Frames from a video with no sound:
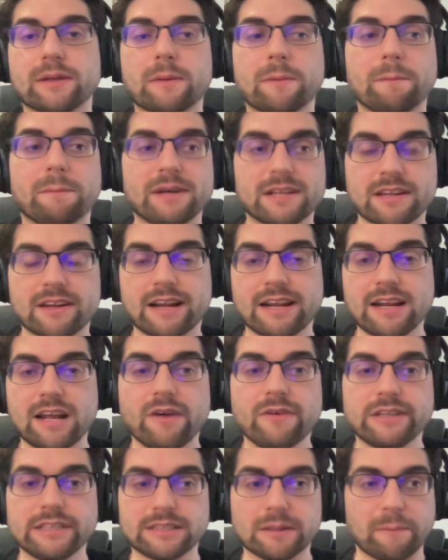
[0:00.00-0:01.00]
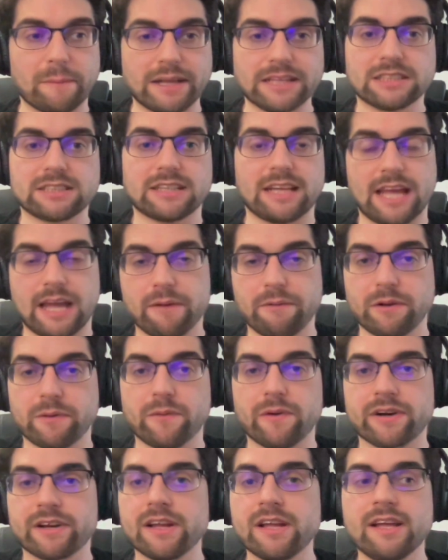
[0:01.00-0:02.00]
But right now, it's a mess
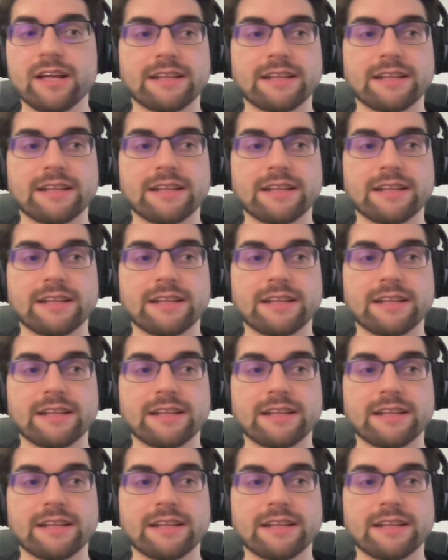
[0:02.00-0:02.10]
everywhere.